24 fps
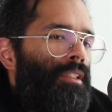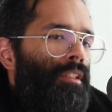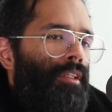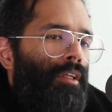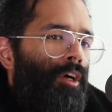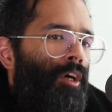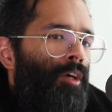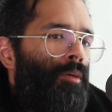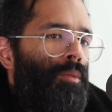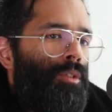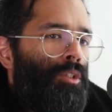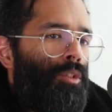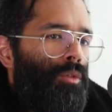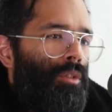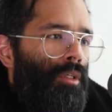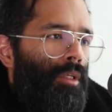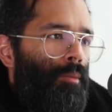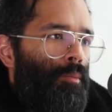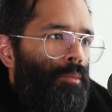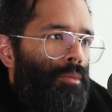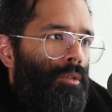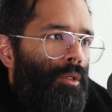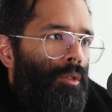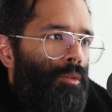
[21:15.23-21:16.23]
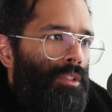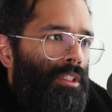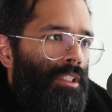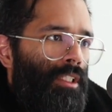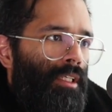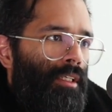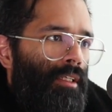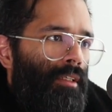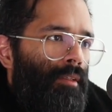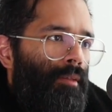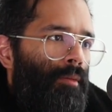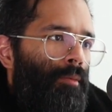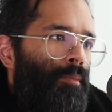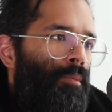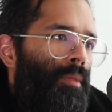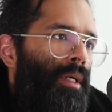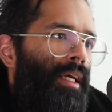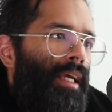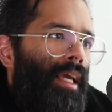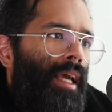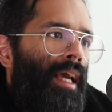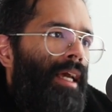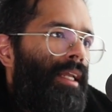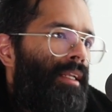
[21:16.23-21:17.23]
an arbitrary protein
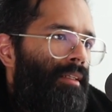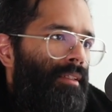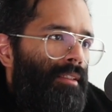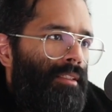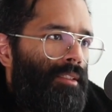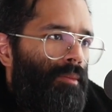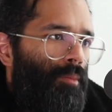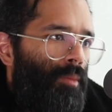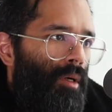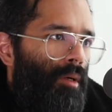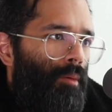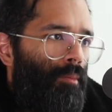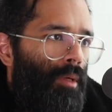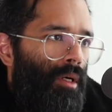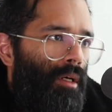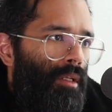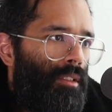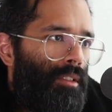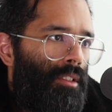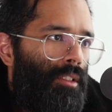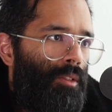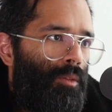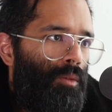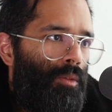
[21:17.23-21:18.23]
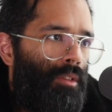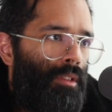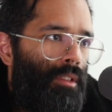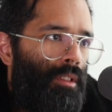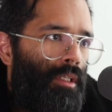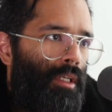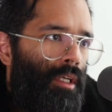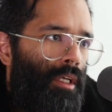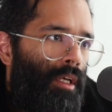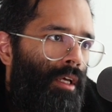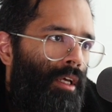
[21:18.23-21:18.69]
by adding a small molecule.